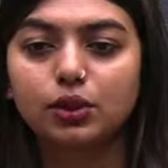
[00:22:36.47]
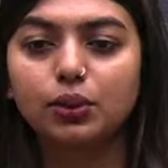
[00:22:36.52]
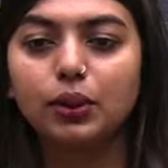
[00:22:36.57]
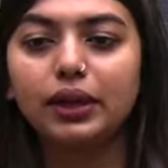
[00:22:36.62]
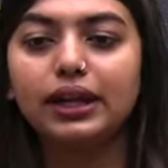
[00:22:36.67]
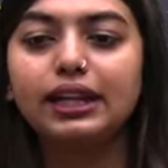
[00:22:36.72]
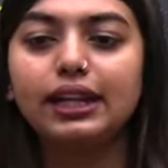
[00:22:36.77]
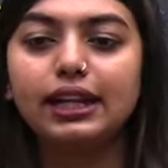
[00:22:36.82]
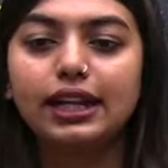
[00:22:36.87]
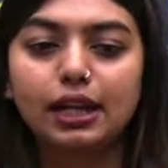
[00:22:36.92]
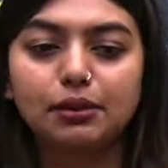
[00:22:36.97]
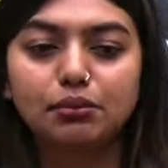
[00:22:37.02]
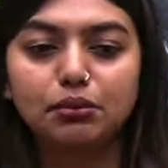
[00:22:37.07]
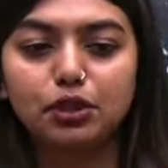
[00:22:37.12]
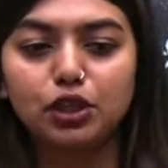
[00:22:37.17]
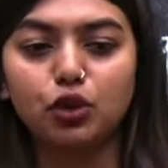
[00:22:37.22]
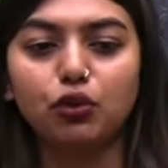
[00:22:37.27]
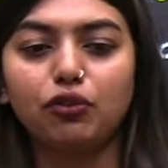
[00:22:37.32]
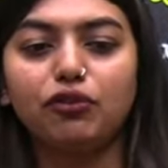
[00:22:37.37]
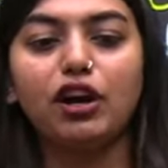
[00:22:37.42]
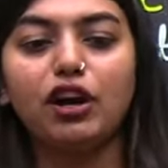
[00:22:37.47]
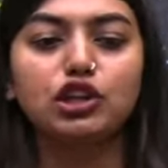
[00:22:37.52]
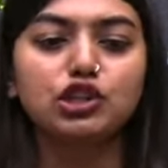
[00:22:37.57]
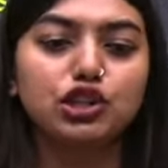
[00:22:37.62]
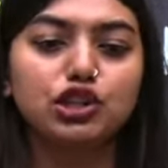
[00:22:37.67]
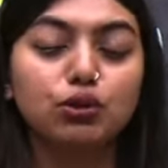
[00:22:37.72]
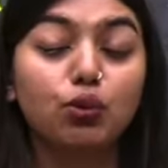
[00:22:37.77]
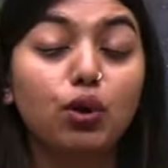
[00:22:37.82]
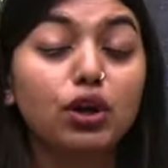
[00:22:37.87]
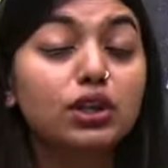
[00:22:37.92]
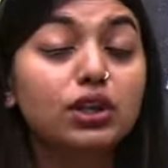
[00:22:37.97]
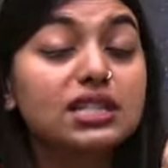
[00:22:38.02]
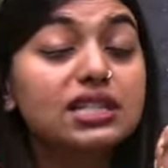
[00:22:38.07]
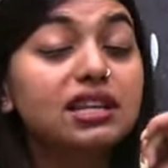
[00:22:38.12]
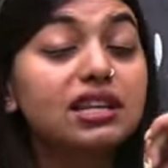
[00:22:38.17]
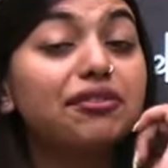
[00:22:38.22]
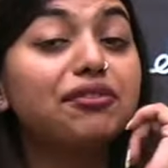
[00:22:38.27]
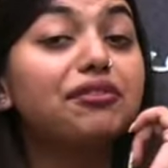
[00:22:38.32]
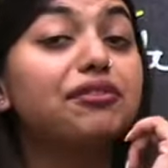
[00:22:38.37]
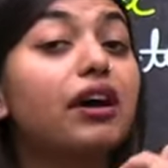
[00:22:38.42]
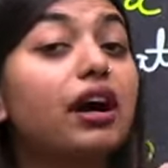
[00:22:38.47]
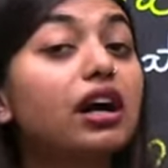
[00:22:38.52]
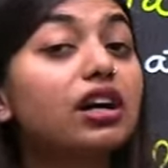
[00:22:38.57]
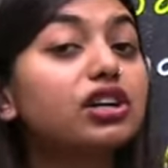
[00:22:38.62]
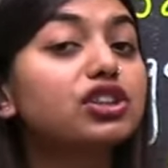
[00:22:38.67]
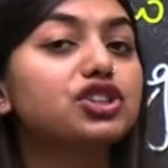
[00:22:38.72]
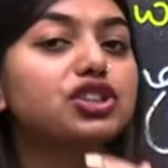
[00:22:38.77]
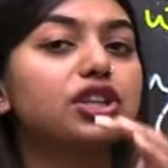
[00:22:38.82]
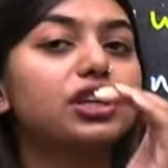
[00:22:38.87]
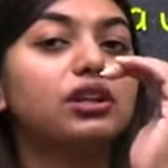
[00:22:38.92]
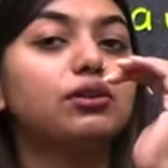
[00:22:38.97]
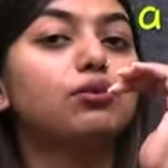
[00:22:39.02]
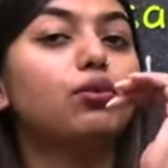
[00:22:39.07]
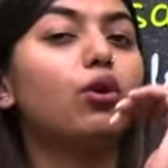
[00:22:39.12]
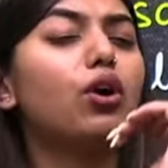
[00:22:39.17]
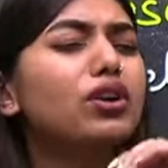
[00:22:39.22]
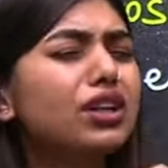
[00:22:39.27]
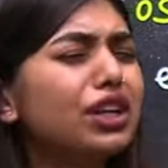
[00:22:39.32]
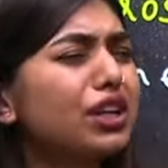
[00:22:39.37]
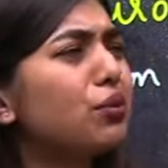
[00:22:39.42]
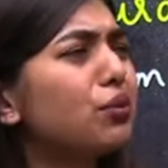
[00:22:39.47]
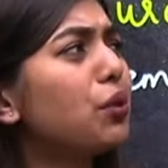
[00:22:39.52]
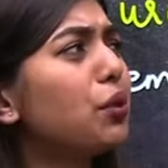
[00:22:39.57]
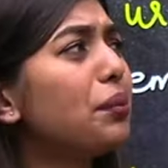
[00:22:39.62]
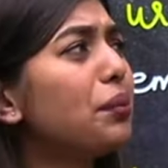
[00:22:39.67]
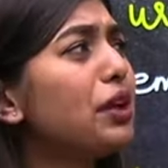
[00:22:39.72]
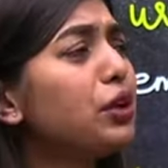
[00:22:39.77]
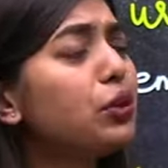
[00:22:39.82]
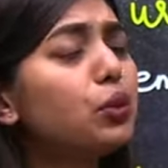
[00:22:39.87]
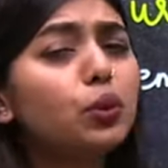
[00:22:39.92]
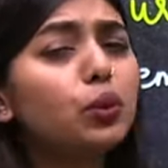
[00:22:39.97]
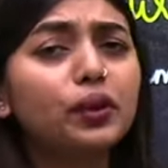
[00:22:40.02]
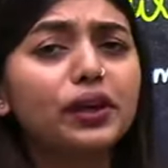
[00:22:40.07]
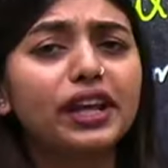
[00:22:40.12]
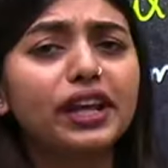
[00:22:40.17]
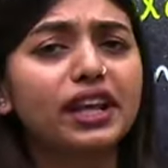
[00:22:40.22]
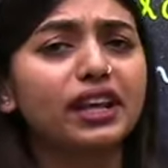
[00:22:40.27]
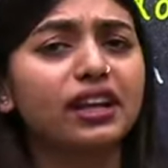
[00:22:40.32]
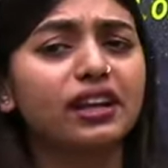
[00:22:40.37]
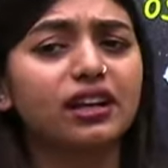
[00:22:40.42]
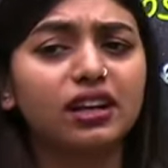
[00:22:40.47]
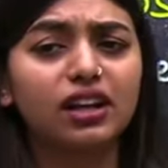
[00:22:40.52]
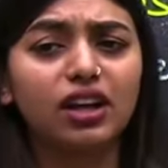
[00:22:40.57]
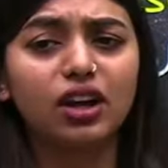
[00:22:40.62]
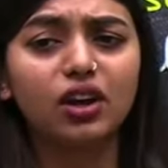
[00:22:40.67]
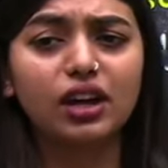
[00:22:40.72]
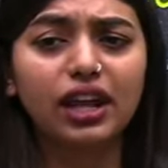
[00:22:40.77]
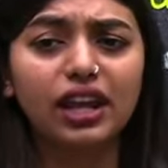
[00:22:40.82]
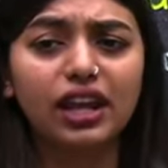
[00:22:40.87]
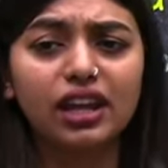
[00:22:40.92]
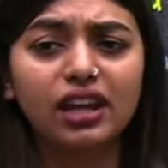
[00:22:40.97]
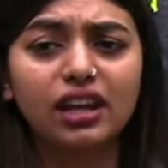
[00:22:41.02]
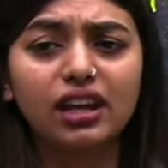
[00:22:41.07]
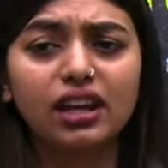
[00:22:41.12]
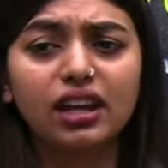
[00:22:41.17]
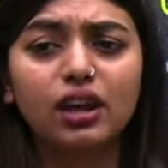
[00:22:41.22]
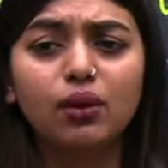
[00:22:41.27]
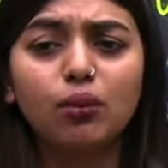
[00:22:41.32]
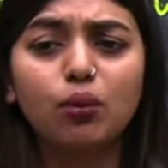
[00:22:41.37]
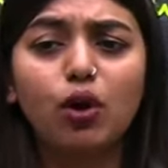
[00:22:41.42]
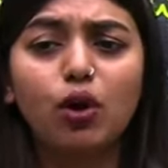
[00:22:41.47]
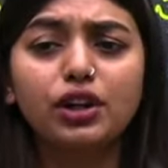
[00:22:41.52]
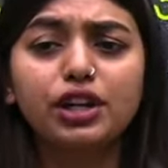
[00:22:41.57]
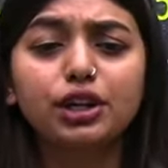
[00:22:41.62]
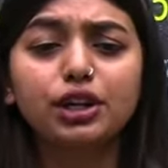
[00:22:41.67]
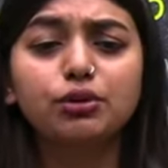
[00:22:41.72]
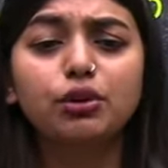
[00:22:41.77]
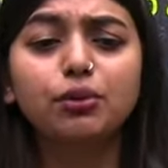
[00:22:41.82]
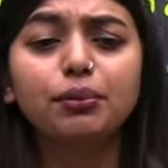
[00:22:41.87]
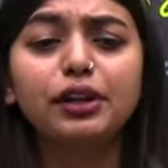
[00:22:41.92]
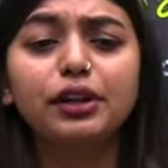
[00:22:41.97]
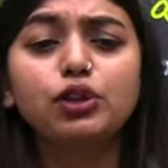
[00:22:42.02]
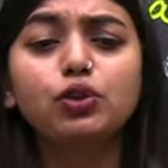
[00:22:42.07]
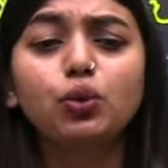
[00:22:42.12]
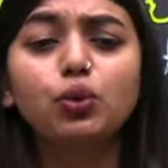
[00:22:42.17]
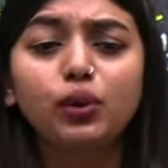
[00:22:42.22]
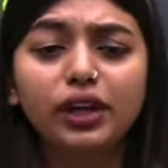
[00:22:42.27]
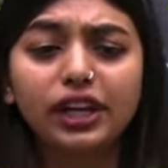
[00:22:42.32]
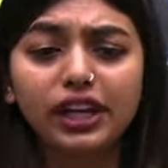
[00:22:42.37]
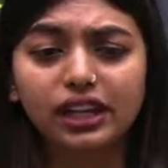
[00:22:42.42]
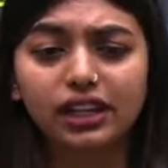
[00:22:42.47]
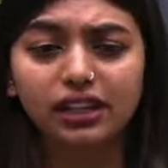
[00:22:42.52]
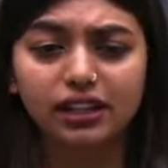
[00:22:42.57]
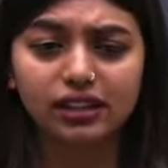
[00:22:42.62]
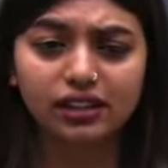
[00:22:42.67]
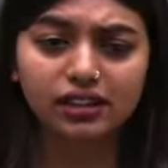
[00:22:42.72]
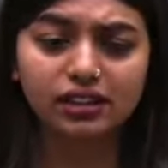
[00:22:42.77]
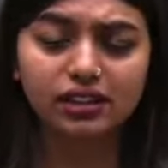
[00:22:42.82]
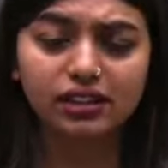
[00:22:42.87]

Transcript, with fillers: Quickly let me know. Function, what is the function, what it would be doing, okay, what it would be doing.